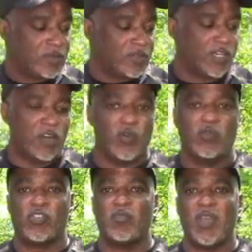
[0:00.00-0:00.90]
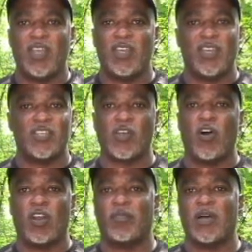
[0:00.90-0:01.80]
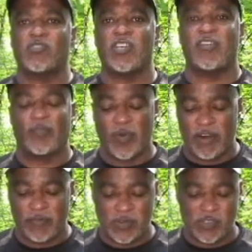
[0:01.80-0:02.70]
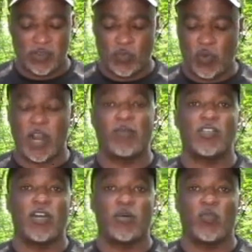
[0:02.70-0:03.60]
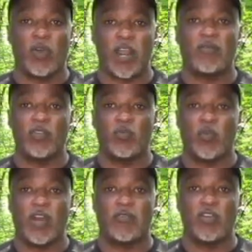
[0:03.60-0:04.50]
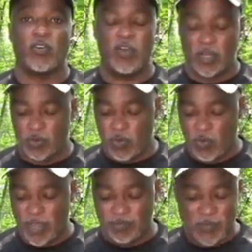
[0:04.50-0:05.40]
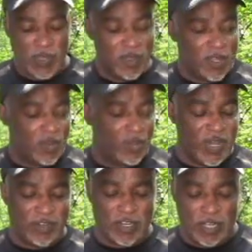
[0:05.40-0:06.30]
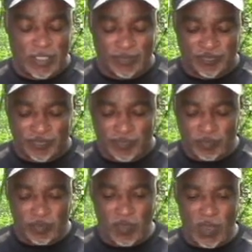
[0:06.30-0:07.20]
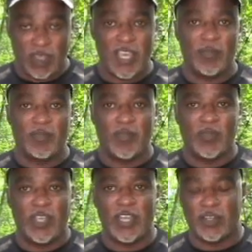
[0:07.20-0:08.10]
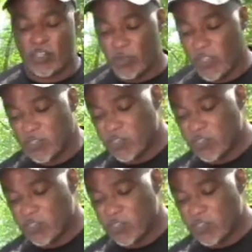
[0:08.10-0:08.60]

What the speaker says: So to me, it's all about self-preference, whatever you're comfortable with. But getting to this